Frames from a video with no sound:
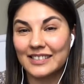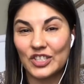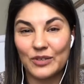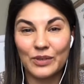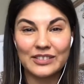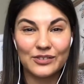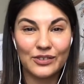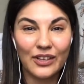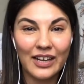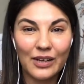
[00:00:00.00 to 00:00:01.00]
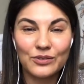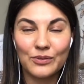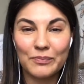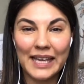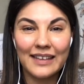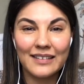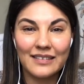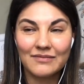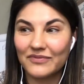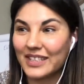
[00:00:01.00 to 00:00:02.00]
She wants to know how to bake,
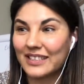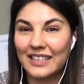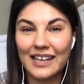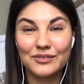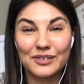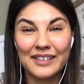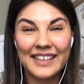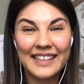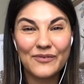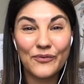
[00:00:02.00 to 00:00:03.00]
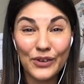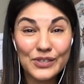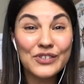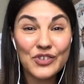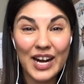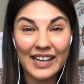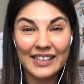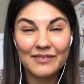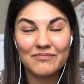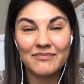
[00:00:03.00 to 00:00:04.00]
figure it out. First
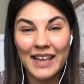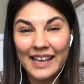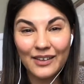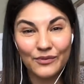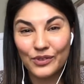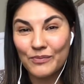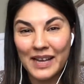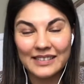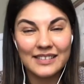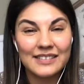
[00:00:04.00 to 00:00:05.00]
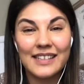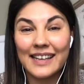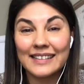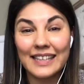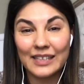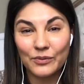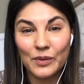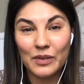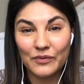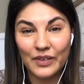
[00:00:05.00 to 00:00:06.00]
try, make a few messes, and then
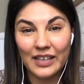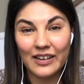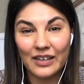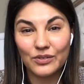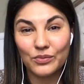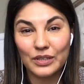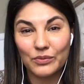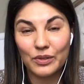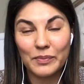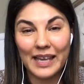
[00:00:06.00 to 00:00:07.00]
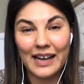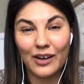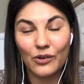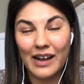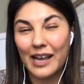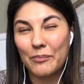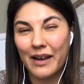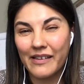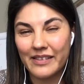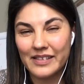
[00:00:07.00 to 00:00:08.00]
we will figure out what will be our
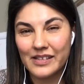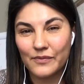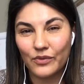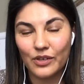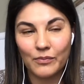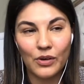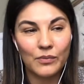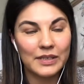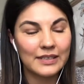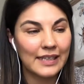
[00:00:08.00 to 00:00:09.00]
hypothesis for a moment.